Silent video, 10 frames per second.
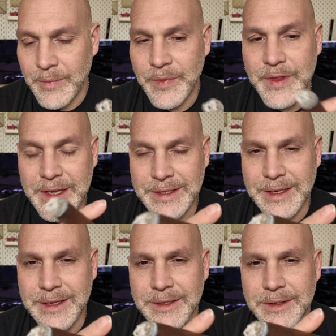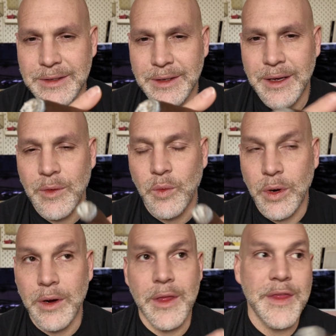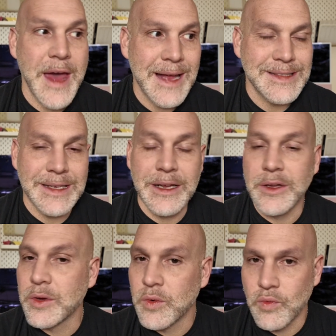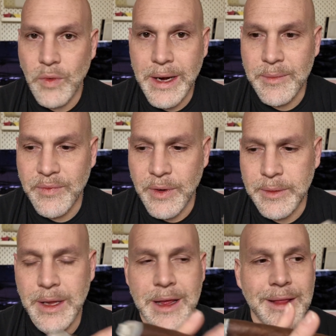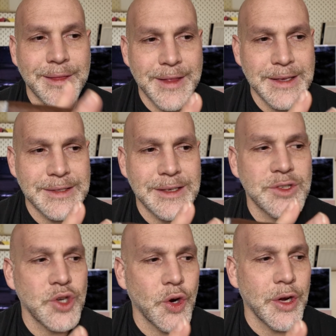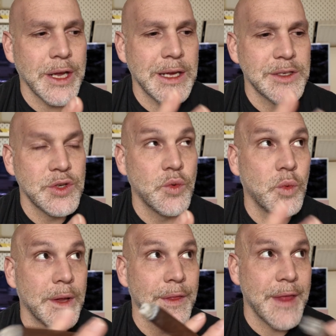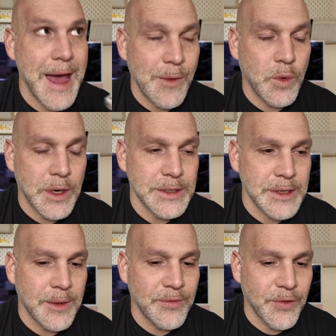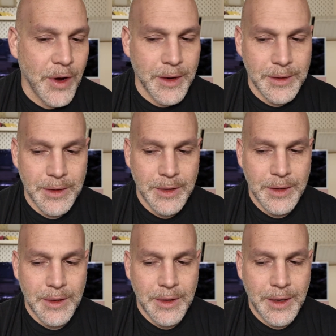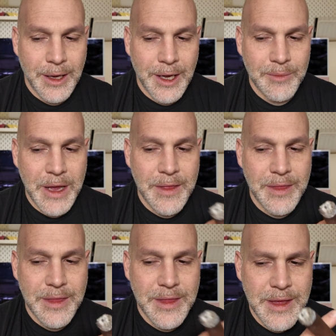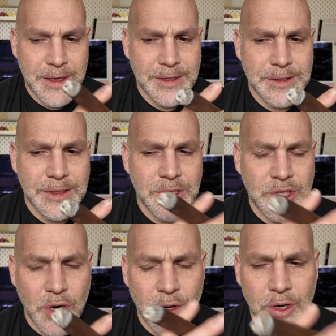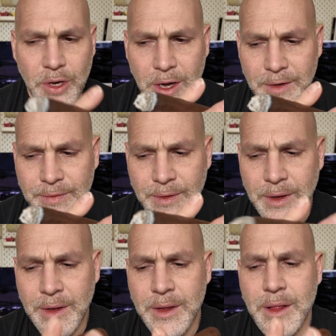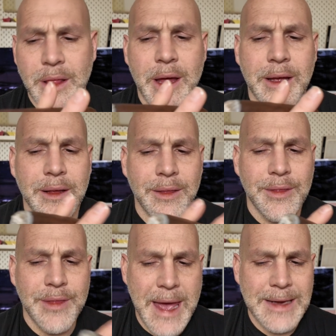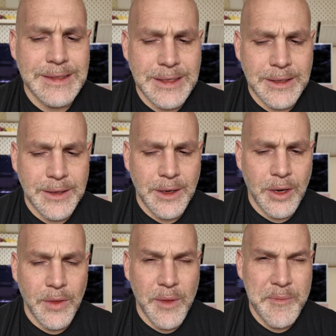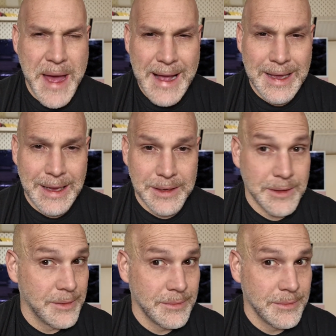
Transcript: This is where that did it right up front. This is turning into what that was up front. And this started off like that did on the back end.